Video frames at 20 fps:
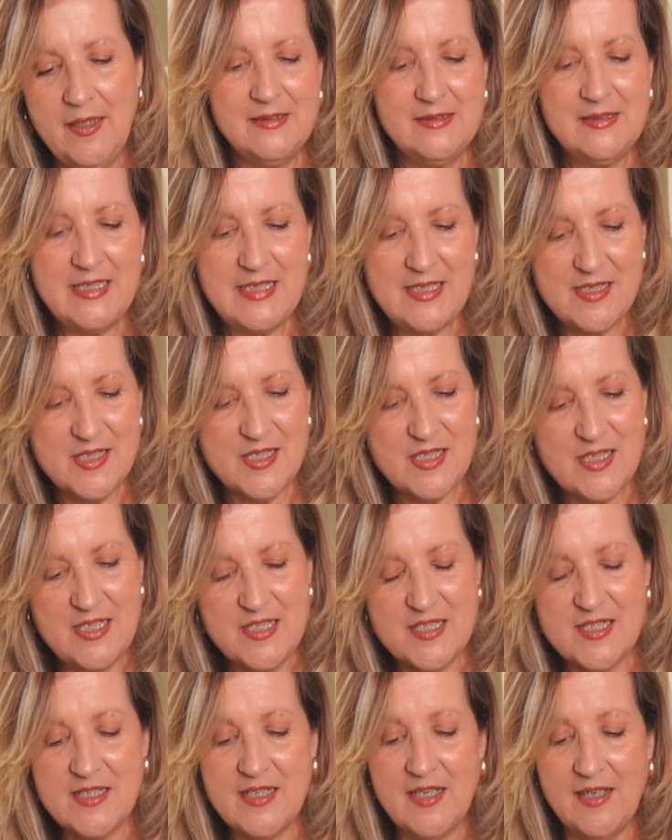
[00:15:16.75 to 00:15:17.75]
This
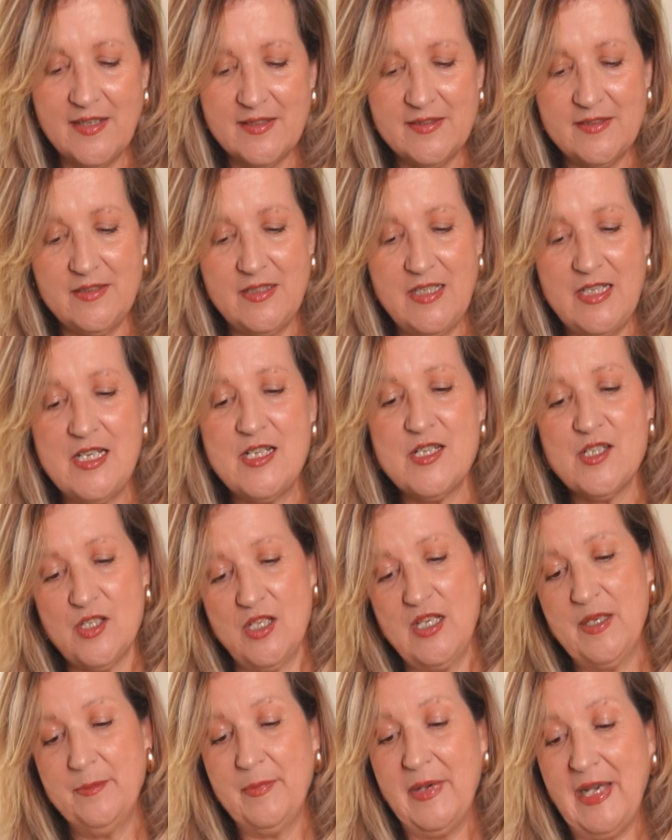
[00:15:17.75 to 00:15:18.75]
skirt is
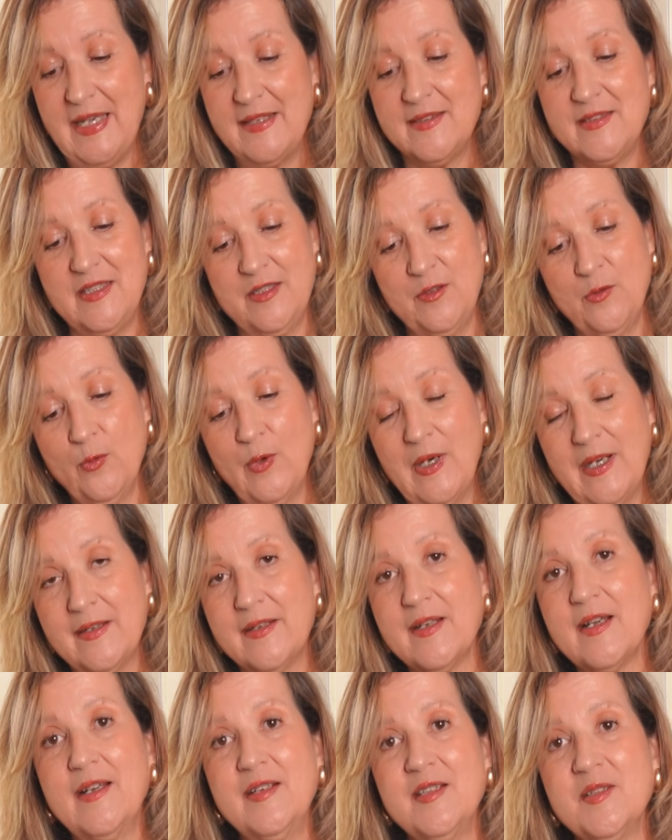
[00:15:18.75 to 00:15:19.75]
made in
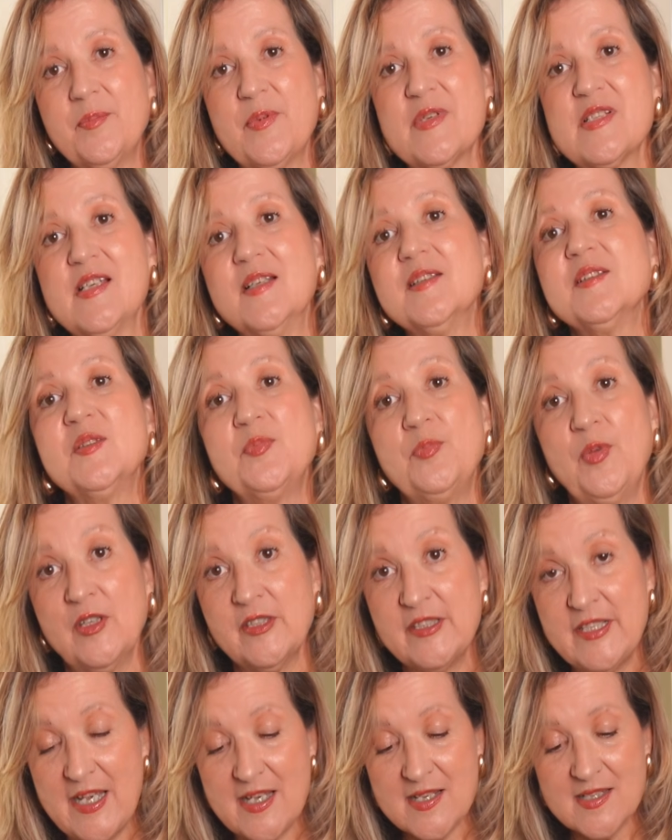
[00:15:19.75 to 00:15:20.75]
100%
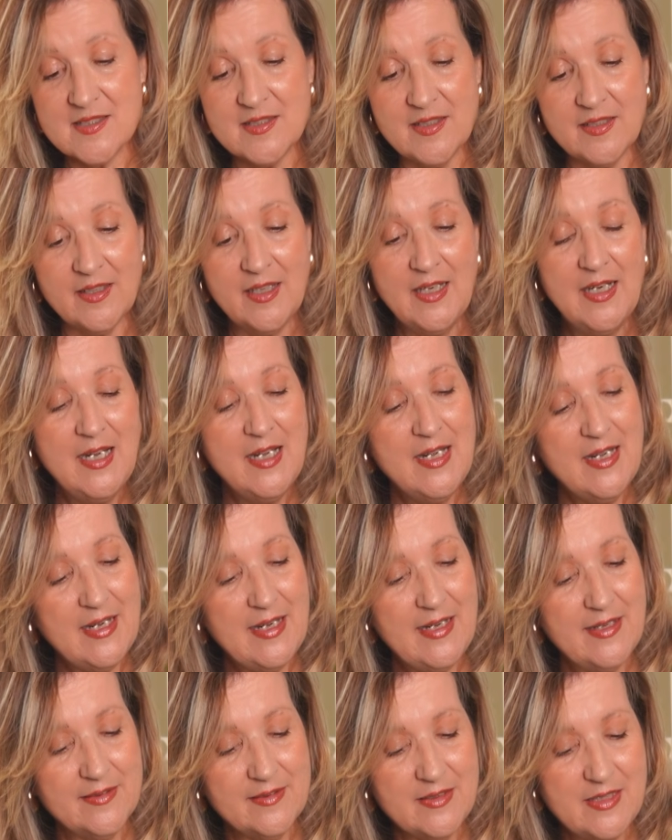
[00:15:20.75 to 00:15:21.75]
polyester
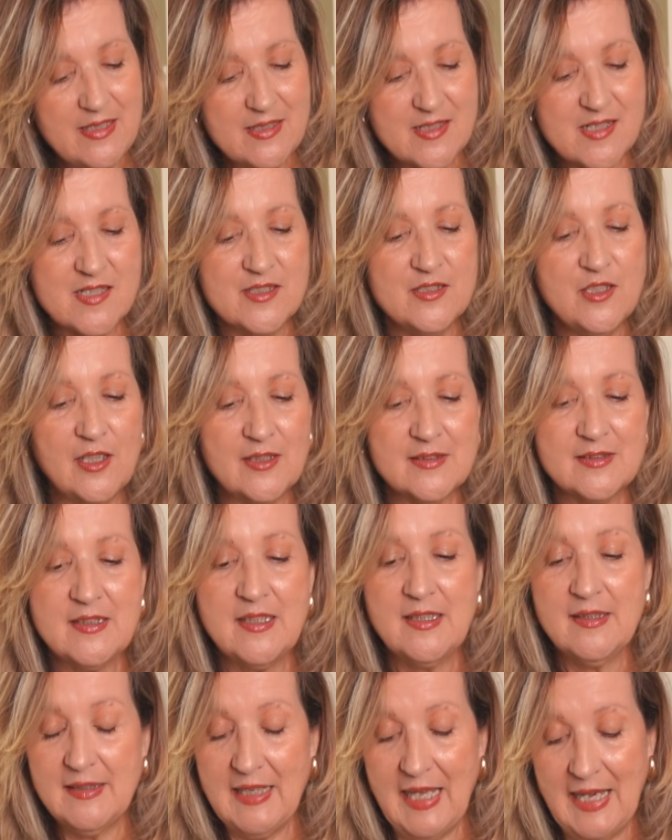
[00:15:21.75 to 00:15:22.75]
and it's not
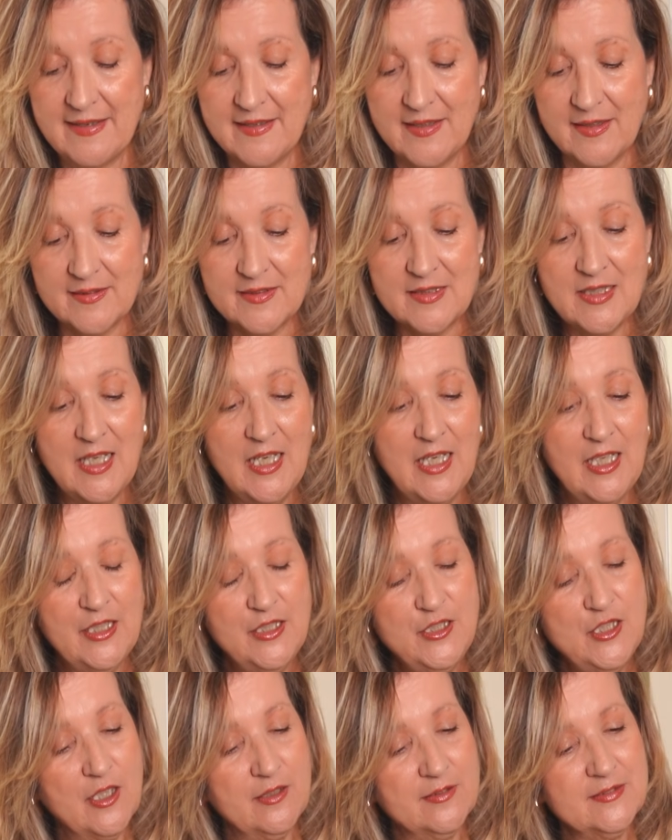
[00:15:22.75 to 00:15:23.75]
lined.
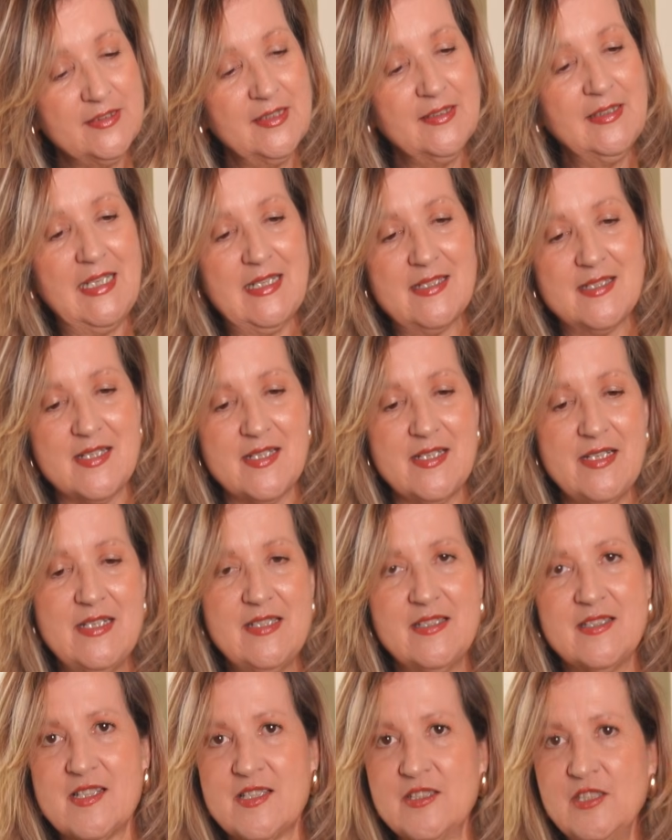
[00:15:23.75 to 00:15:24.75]
Nonetheless, it's